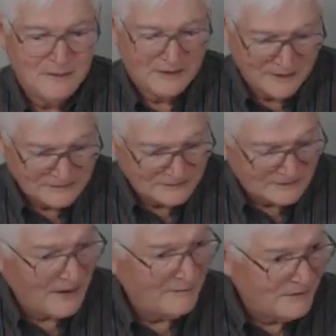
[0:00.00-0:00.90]
Because
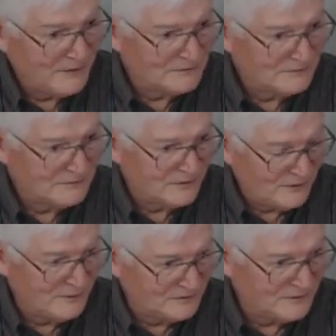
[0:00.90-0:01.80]
it's obvious to
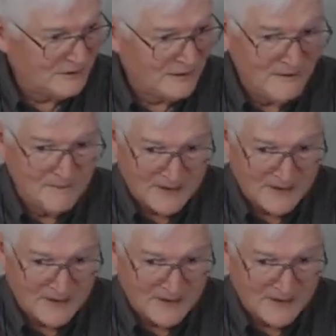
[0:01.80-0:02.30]
you, isn't it,